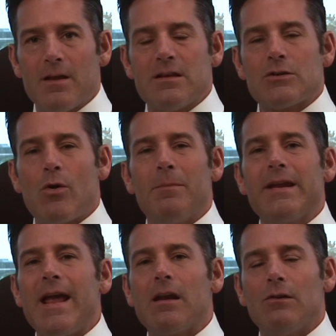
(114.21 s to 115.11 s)
So I
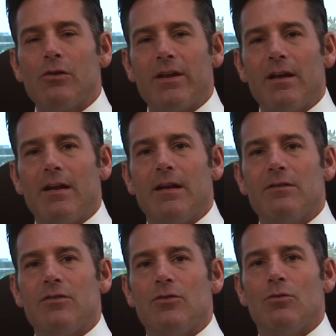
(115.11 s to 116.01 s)
began looking
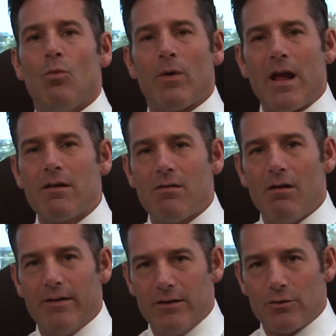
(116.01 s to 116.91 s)
into what I
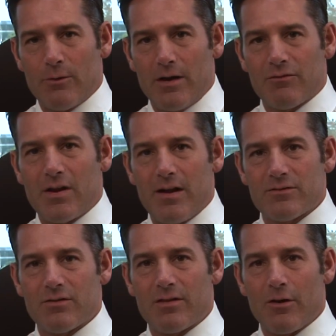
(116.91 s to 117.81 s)
call integrative
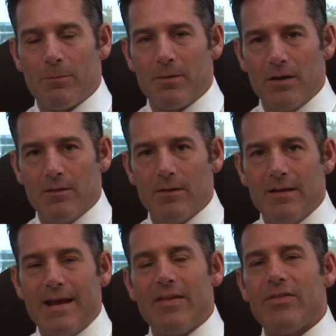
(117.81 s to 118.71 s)
cancer therapy.
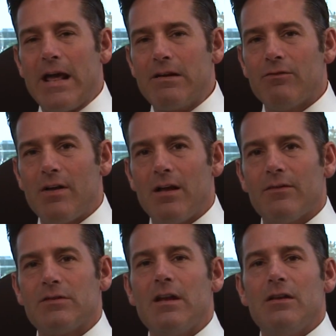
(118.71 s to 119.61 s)
And that
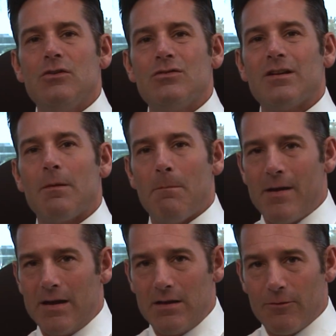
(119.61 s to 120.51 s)
involves using
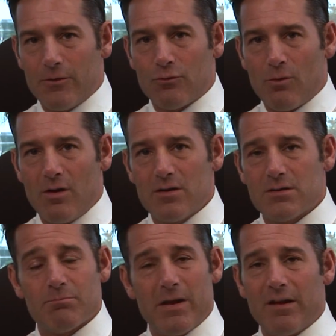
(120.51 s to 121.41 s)
many different
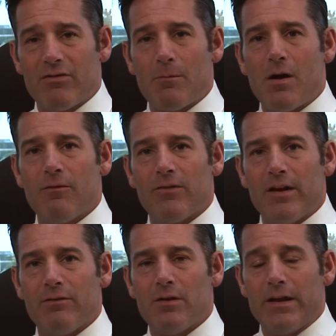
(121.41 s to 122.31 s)
drugs, many of them
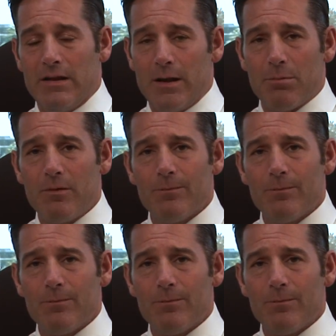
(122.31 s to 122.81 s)
off-label,